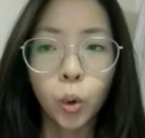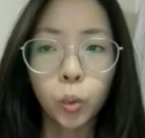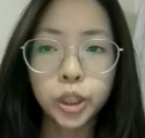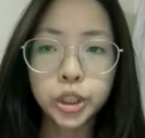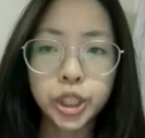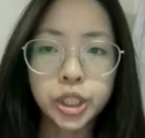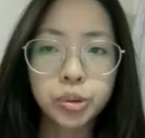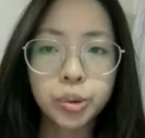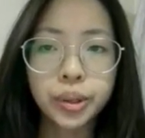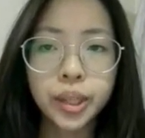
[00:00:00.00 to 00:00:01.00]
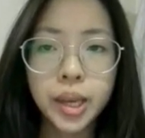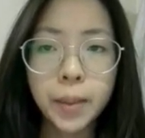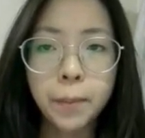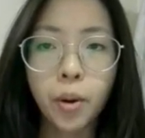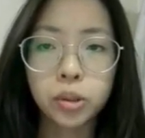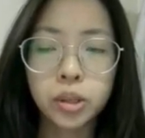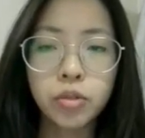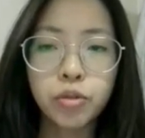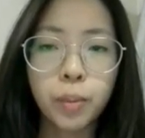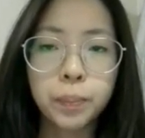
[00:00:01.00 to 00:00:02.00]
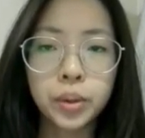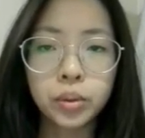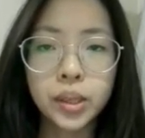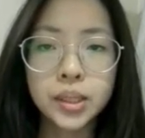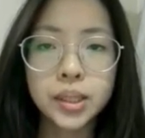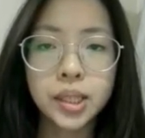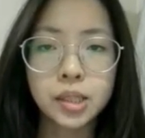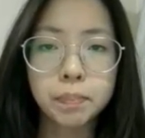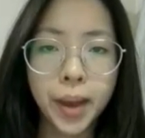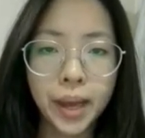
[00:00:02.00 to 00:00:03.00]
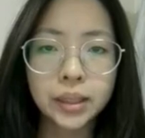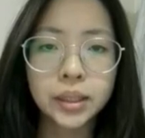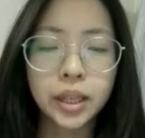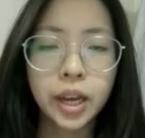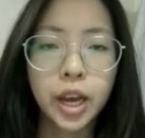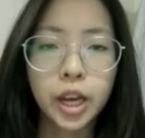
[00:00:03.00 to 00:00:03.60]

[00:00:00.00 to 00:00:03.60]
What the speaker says: which is really important for building suspense